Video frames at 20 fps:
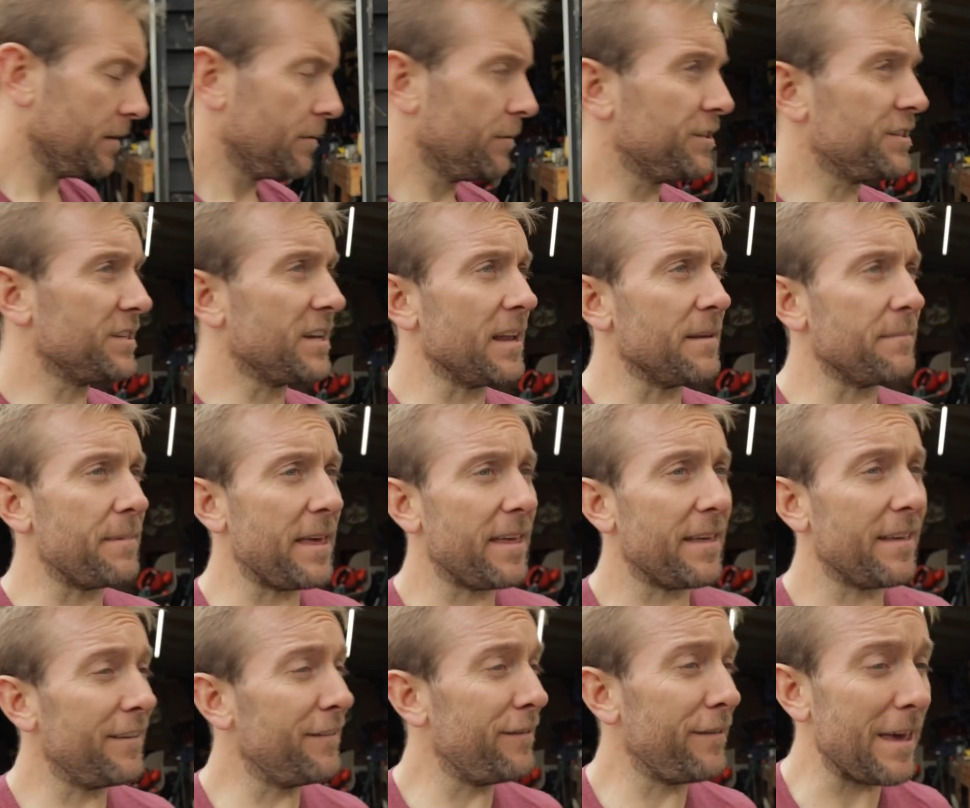which can be
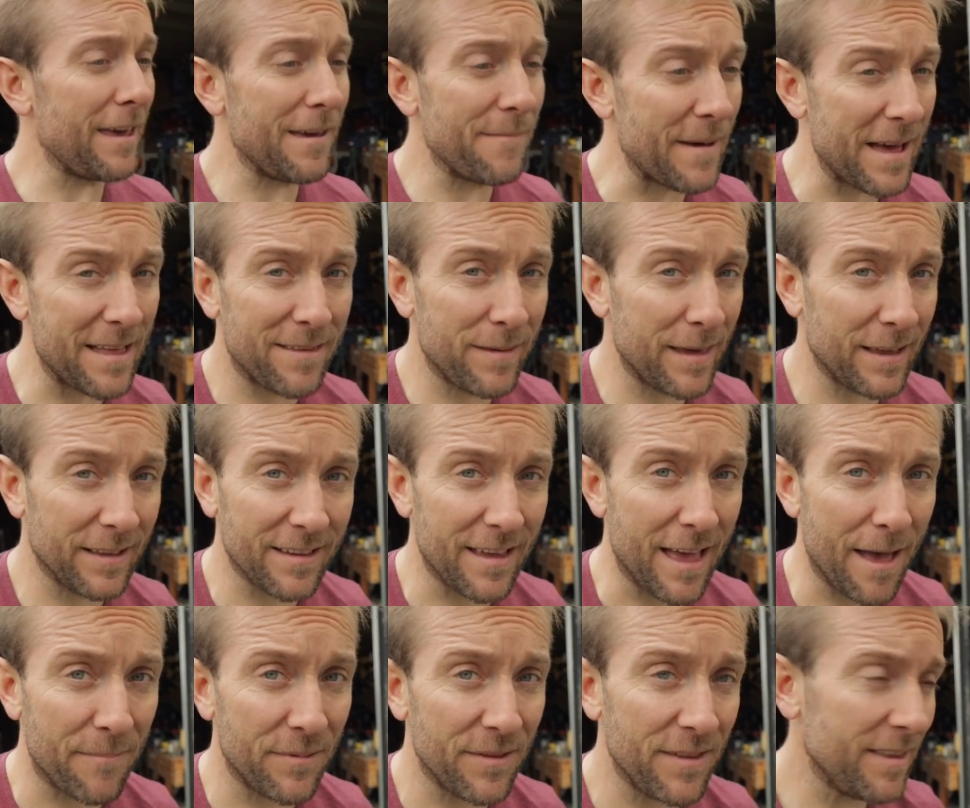the bad thing to
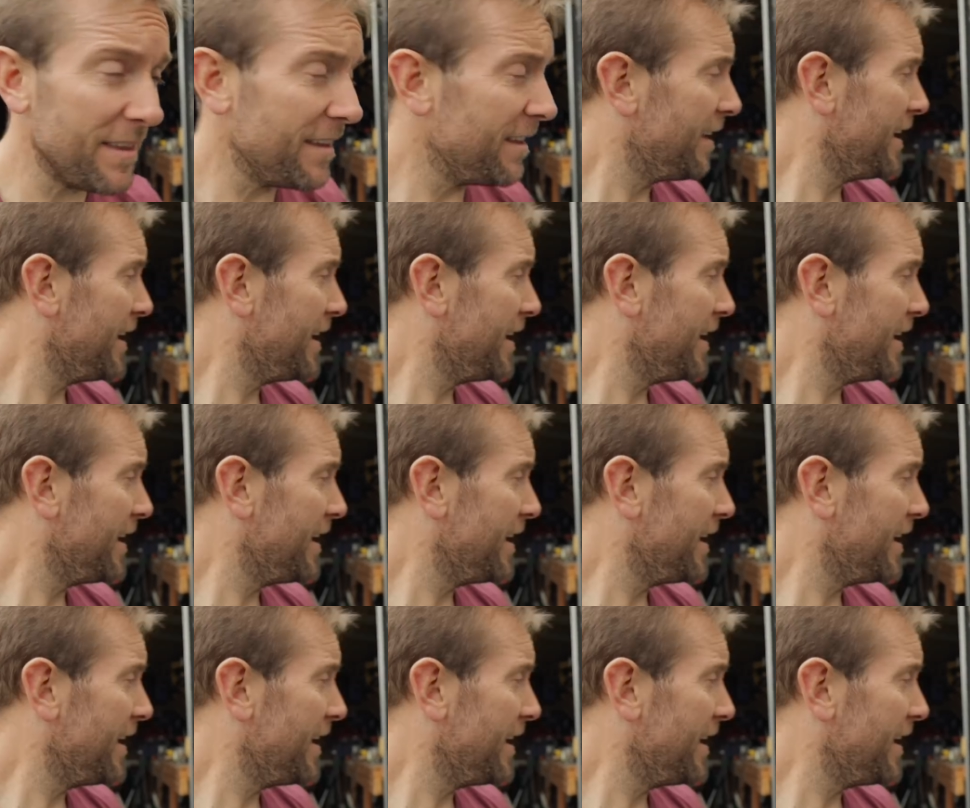happen.